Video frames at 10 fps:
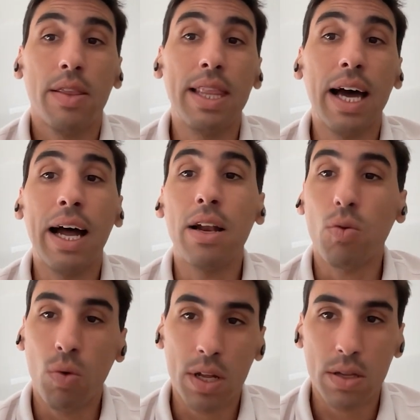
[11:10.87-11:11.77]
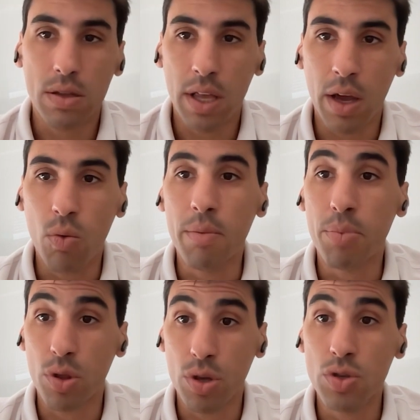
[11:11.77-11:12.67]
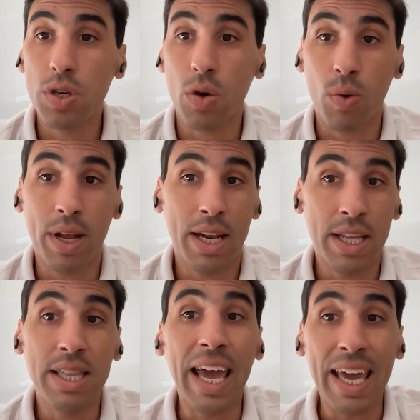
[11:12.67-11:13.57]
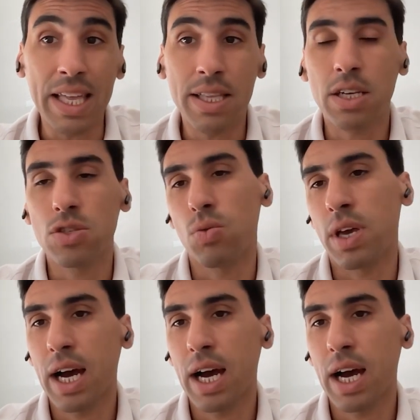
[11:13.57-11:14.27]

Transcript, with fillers: than what they were producing when in the index we